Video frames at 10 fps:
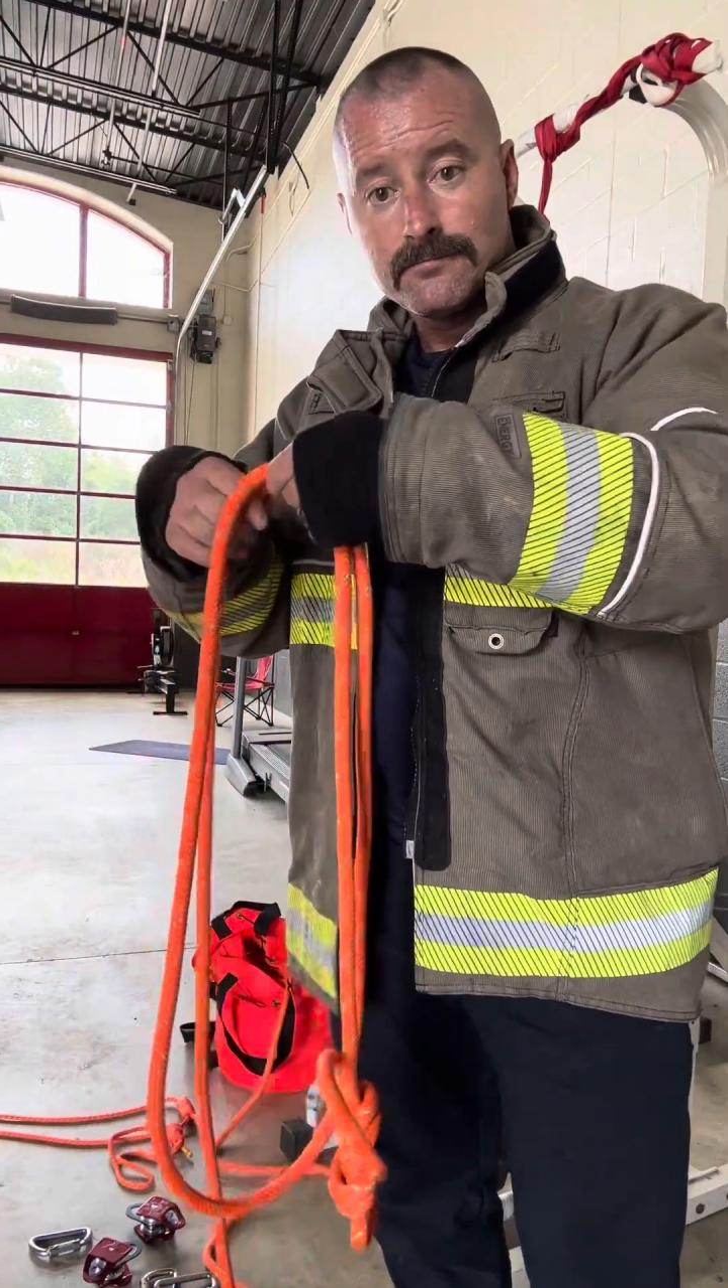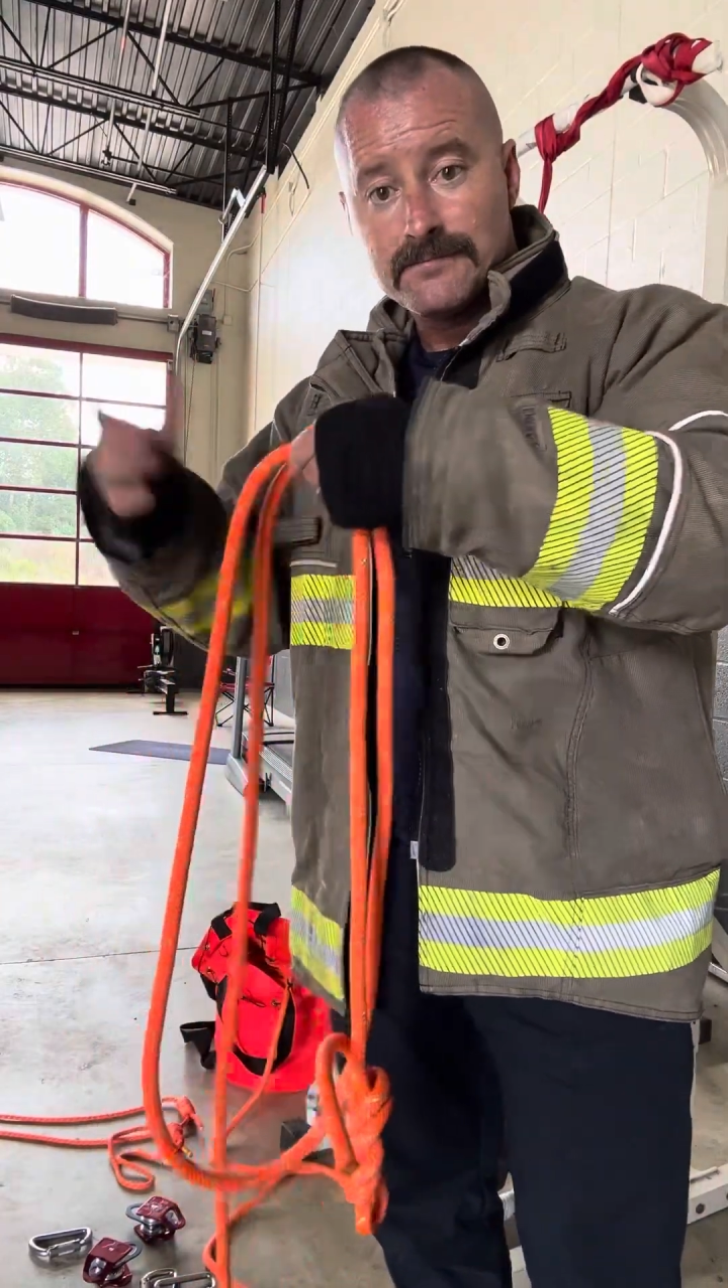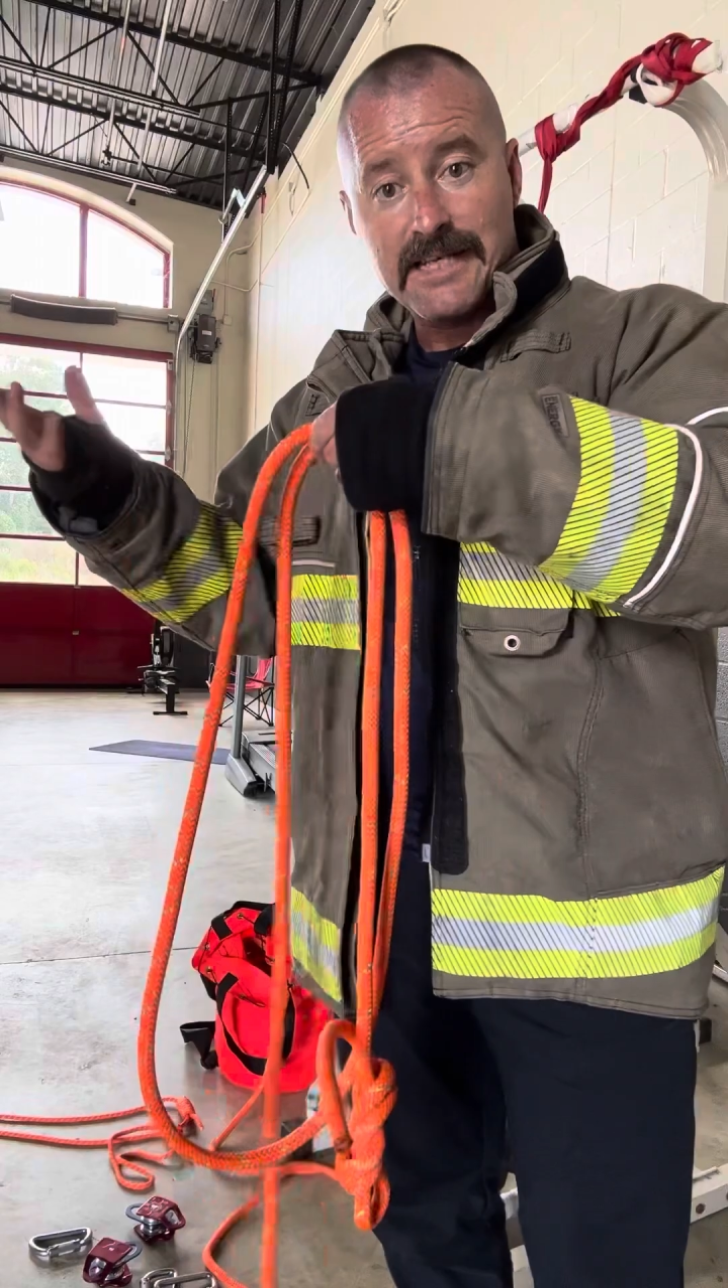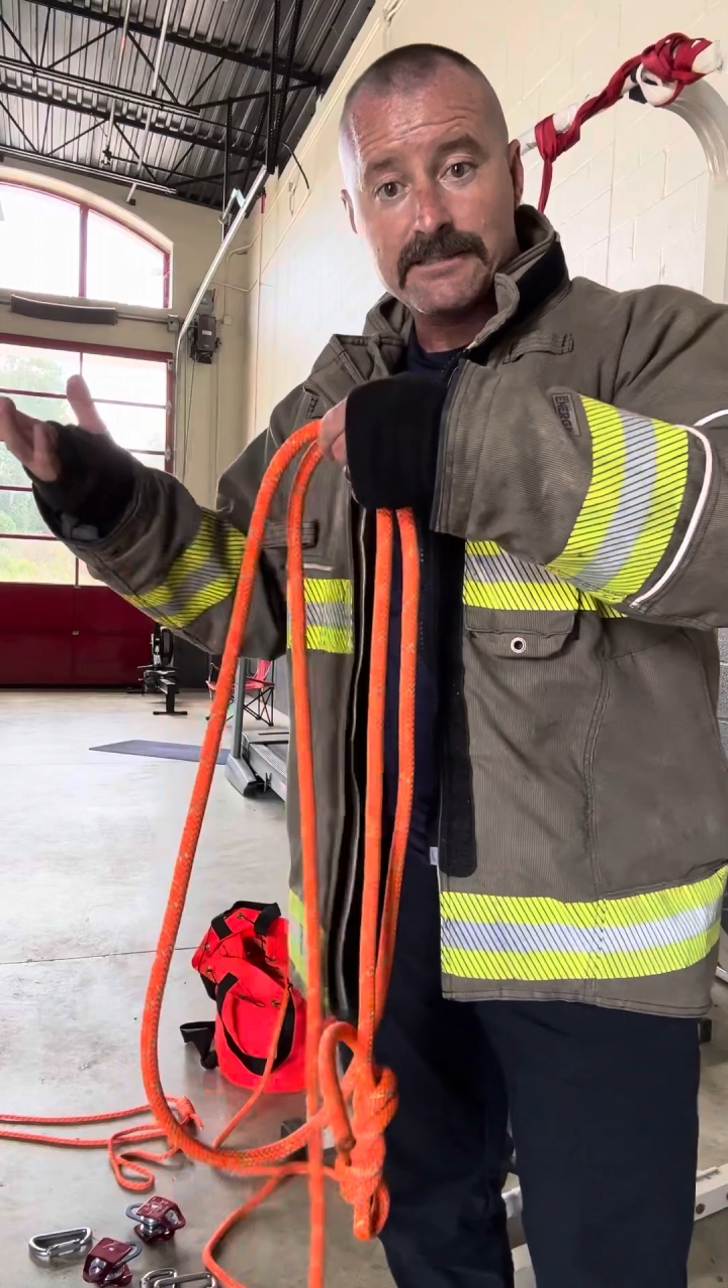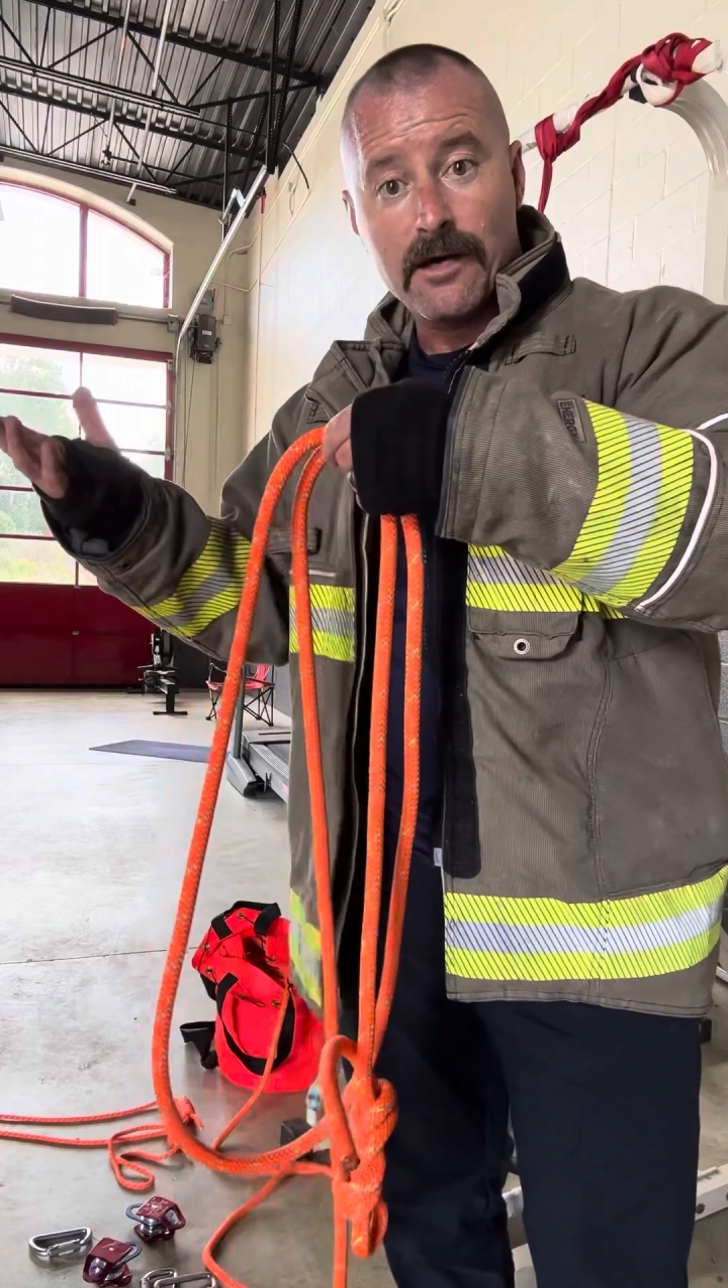
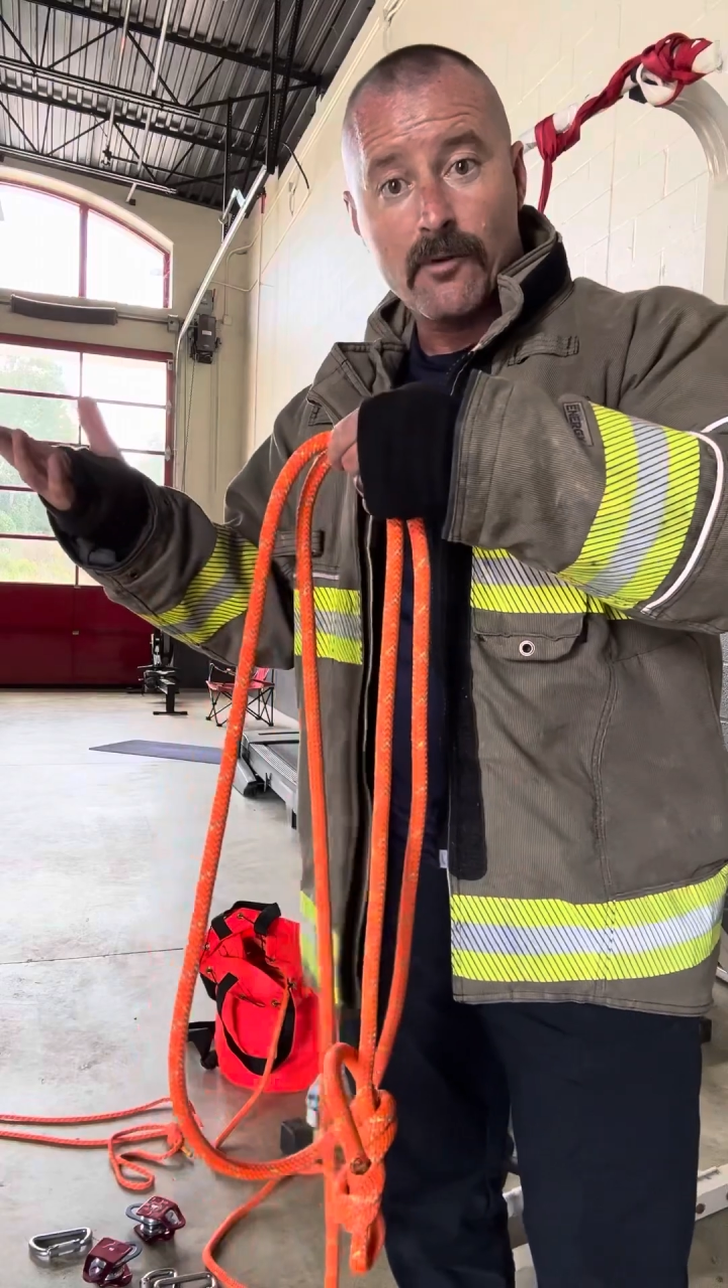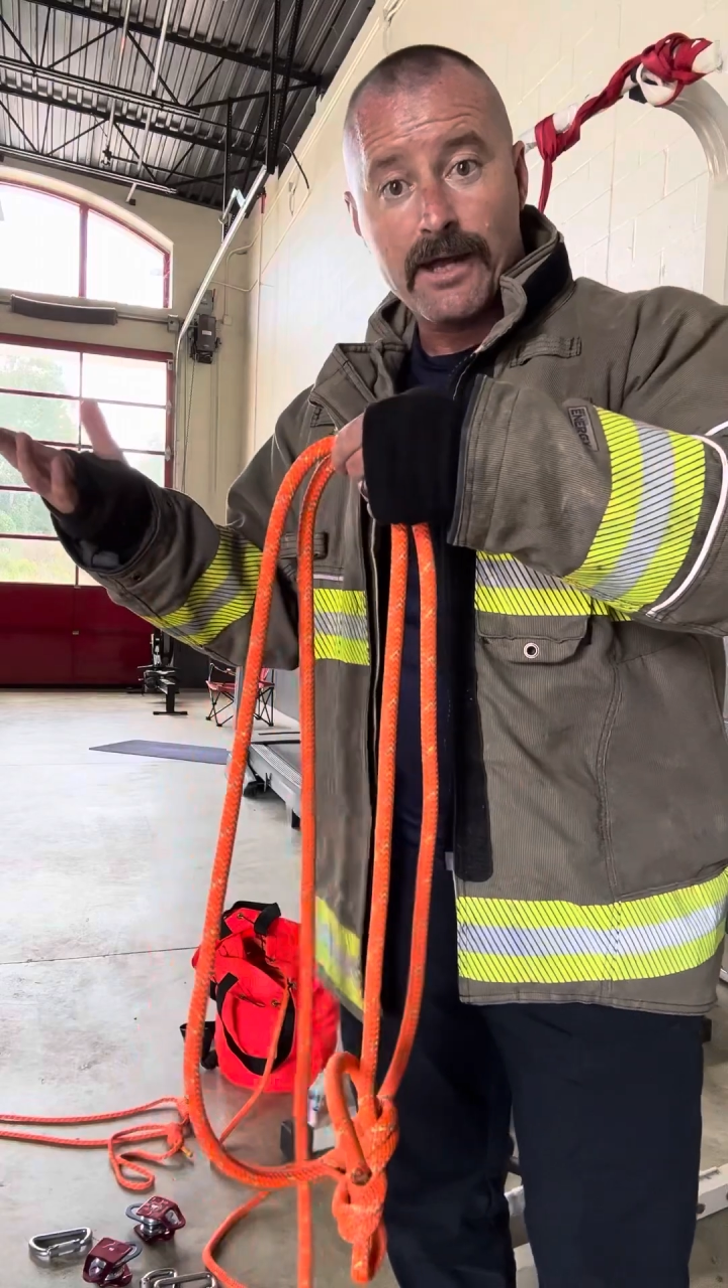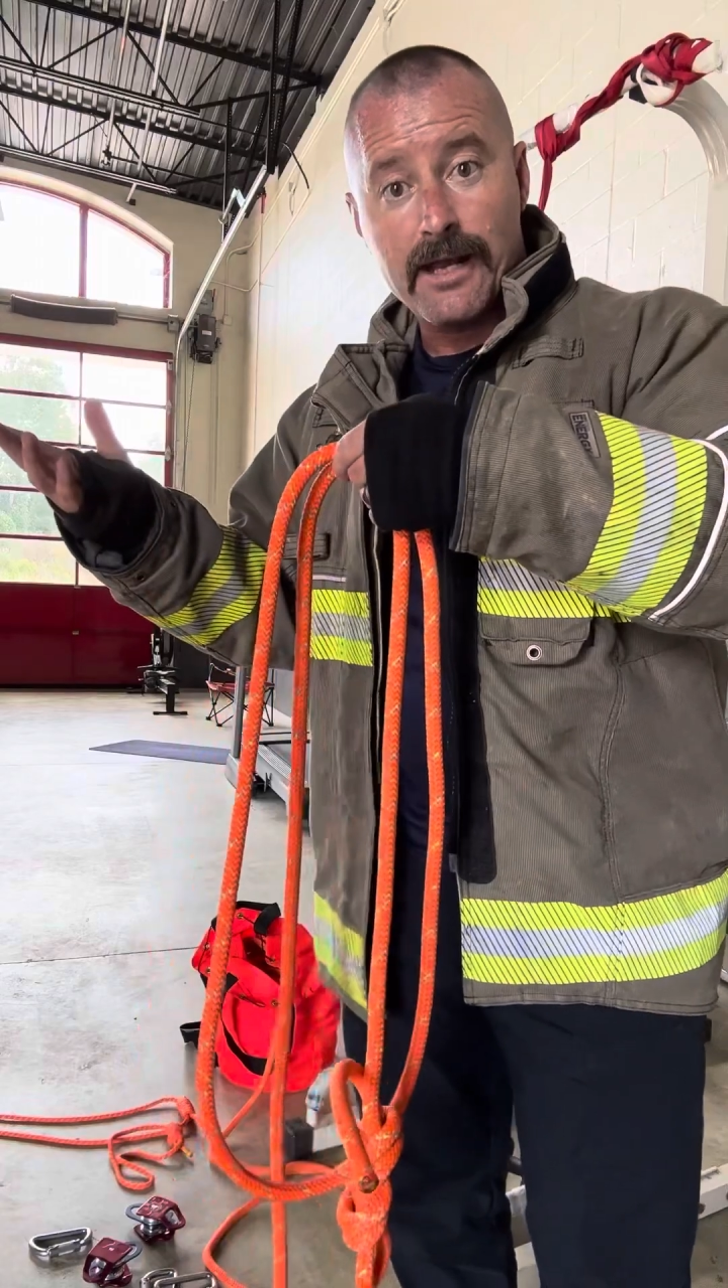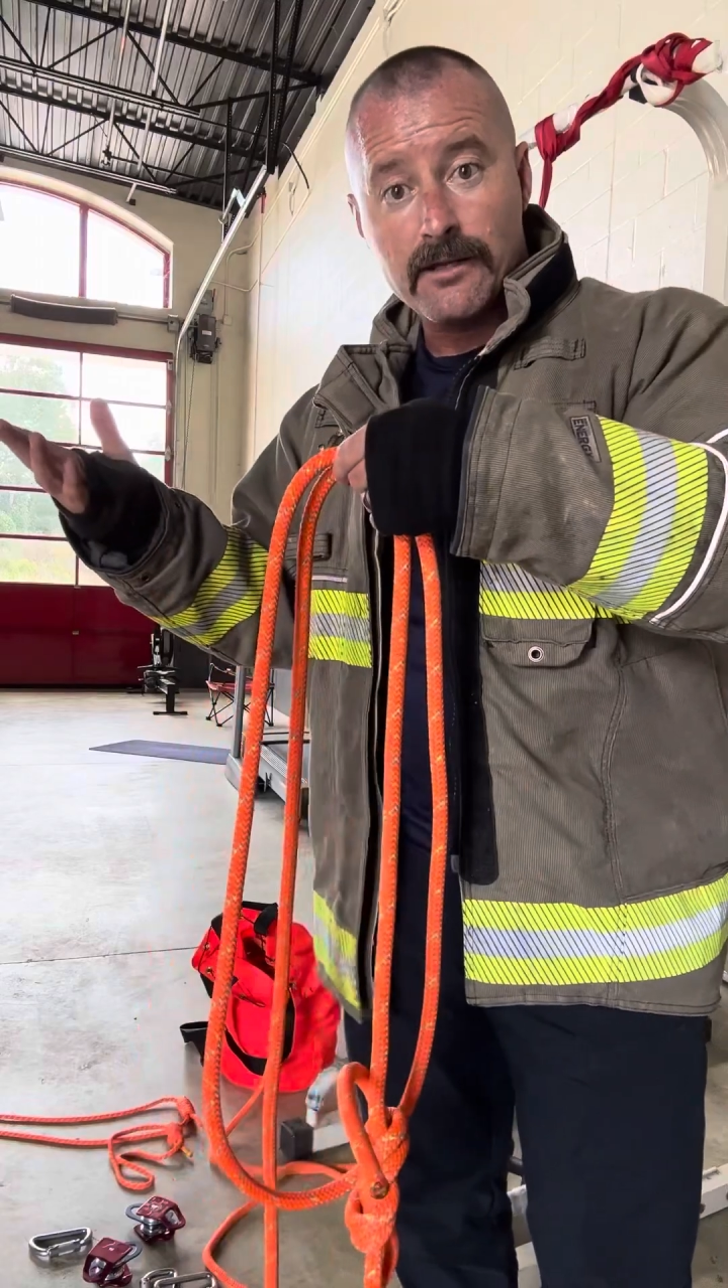That's all we gotta